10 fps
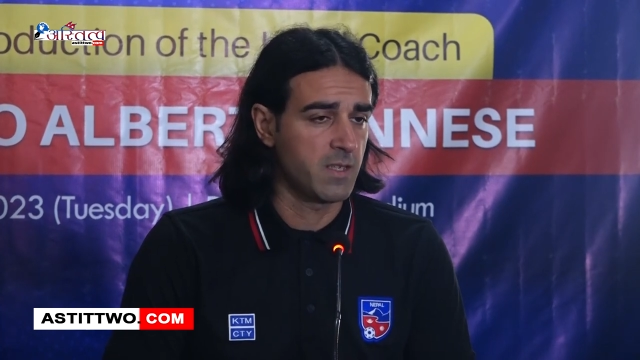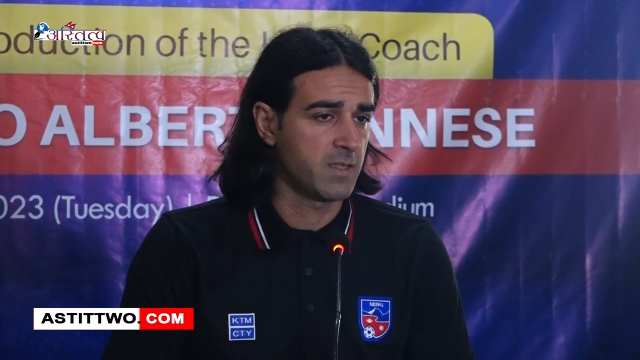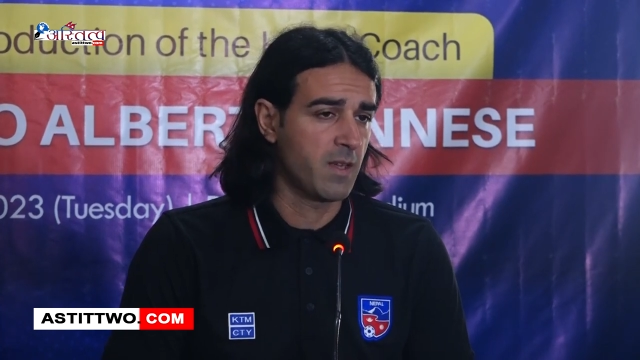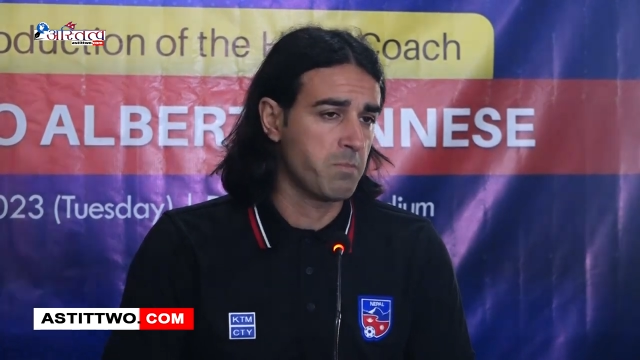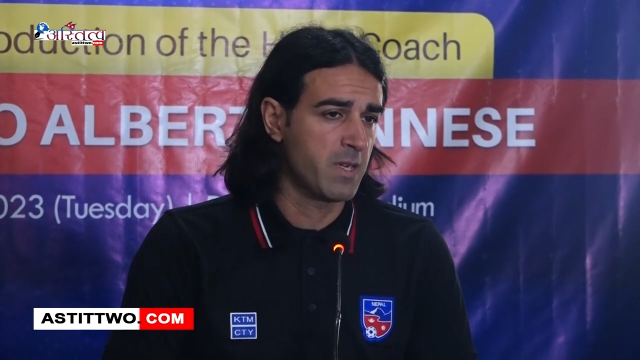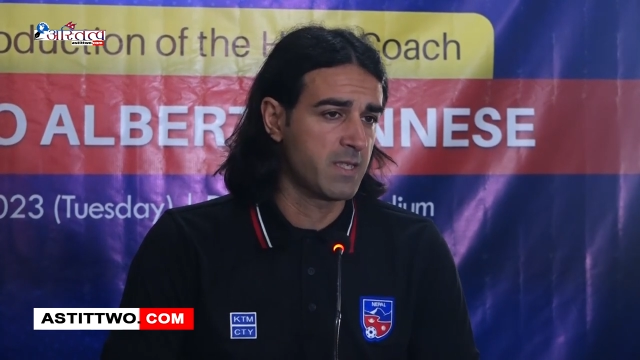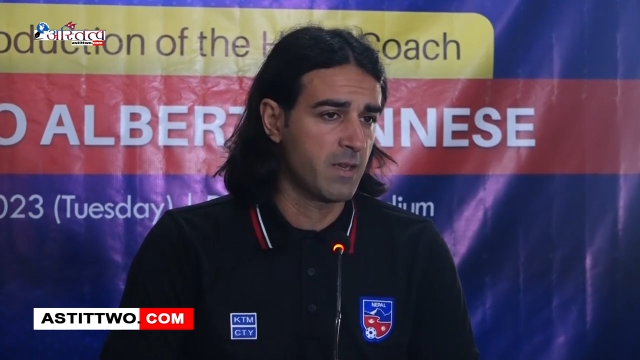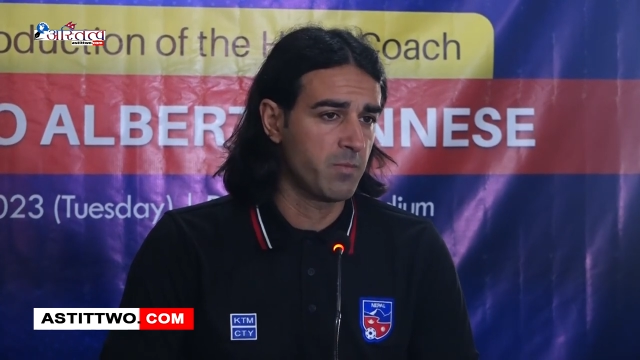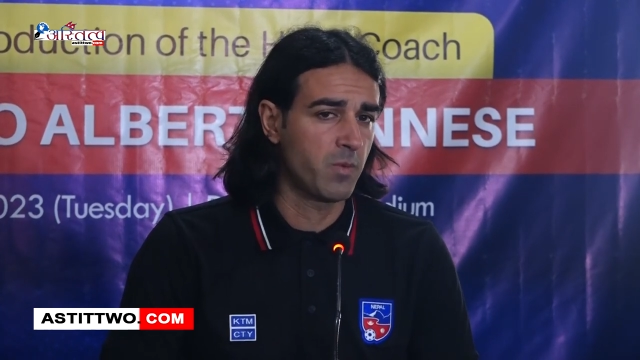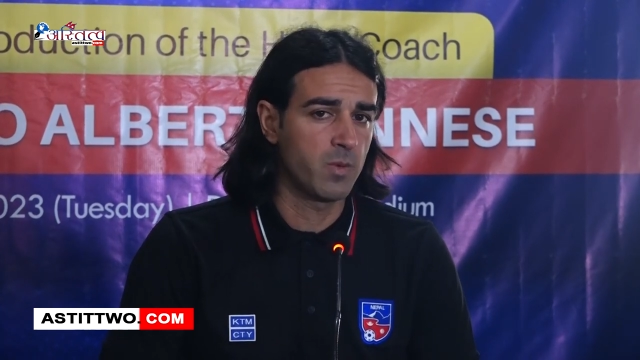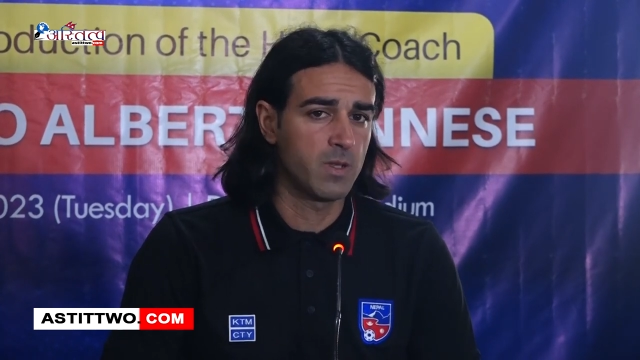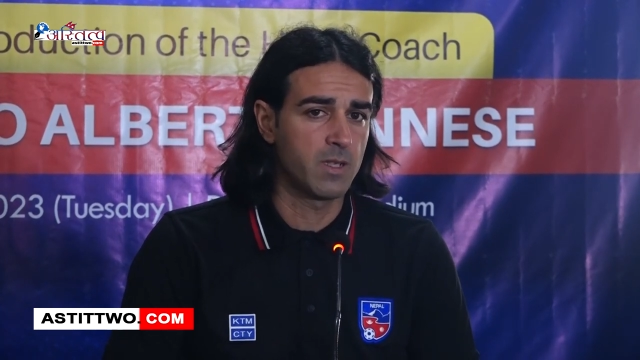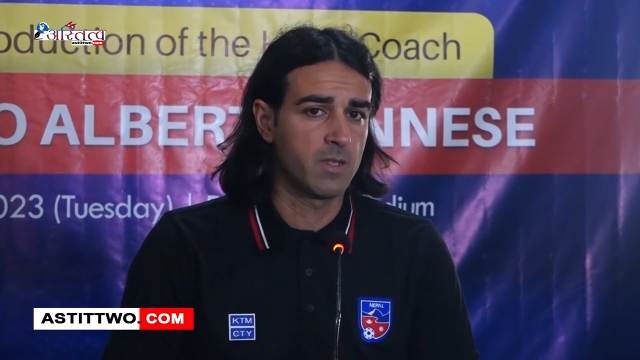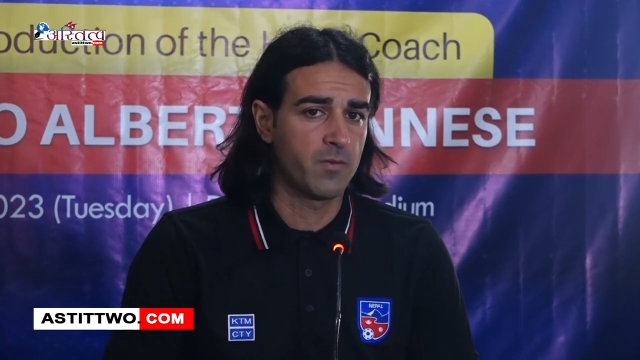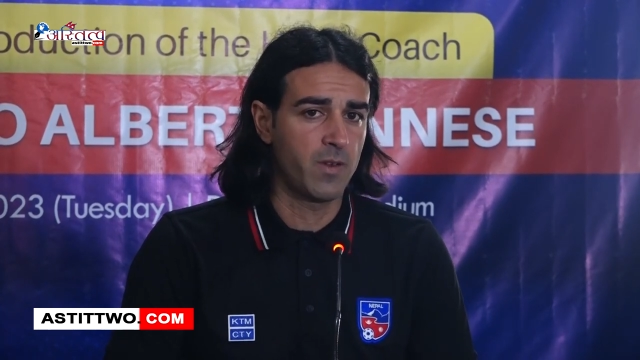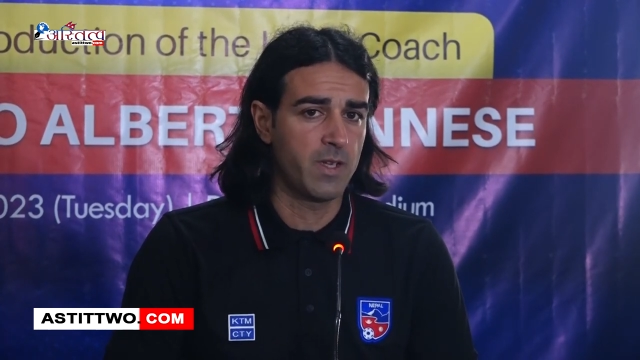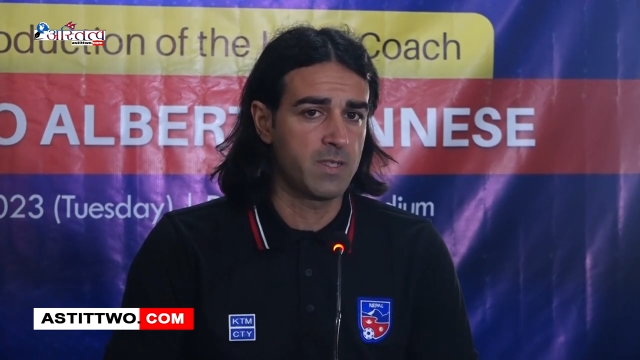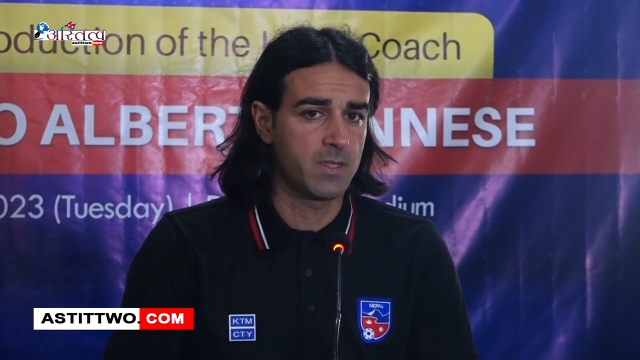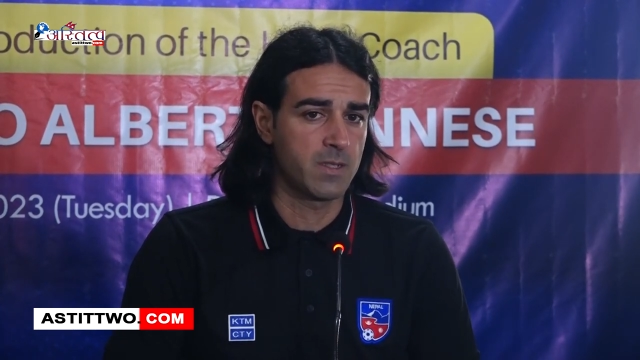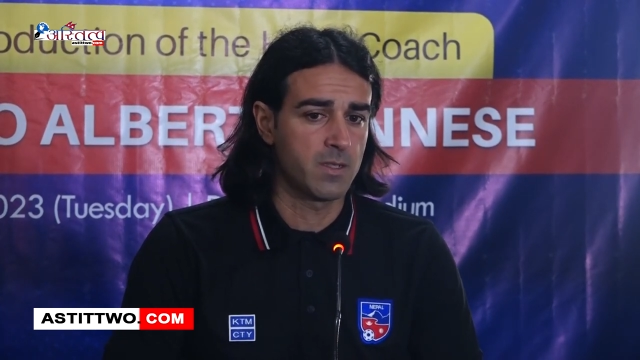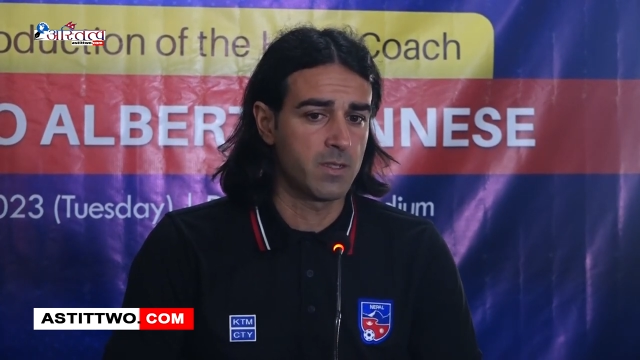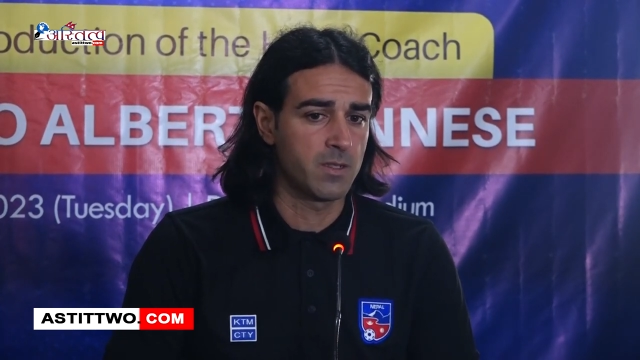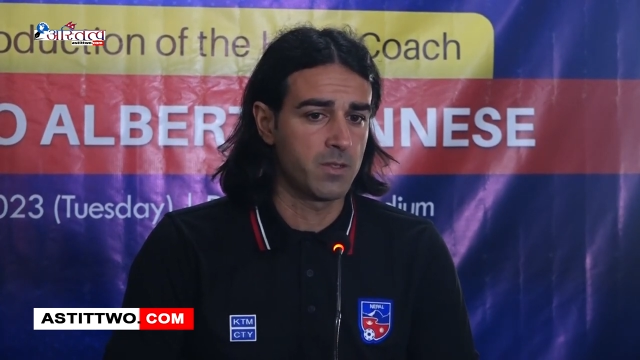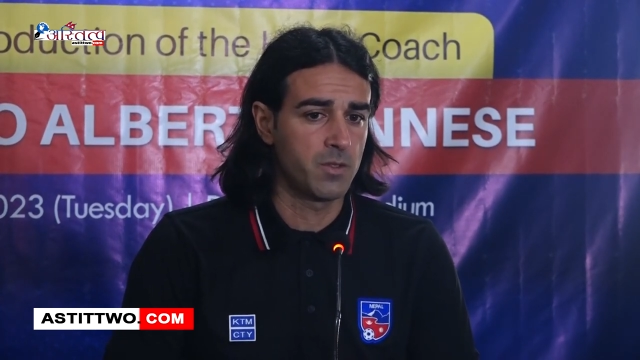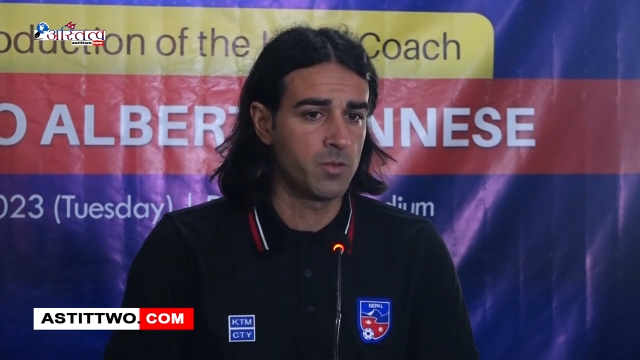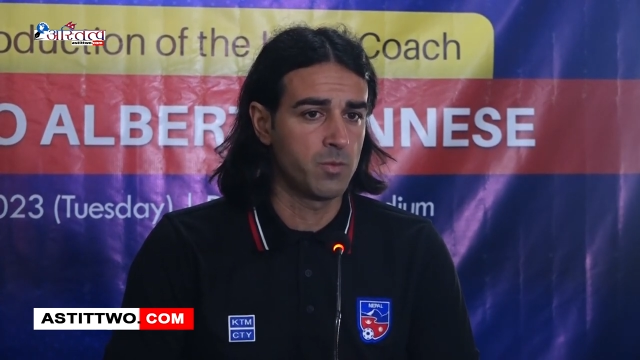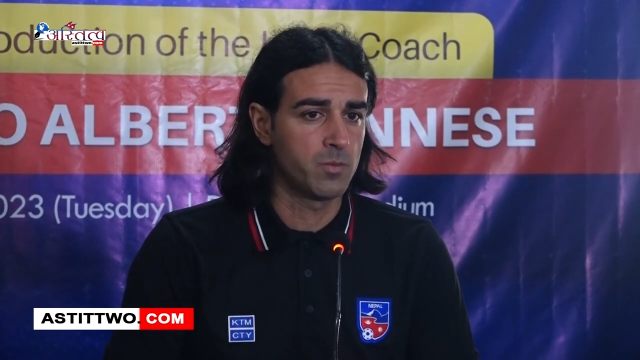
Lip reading: step by step, we will face new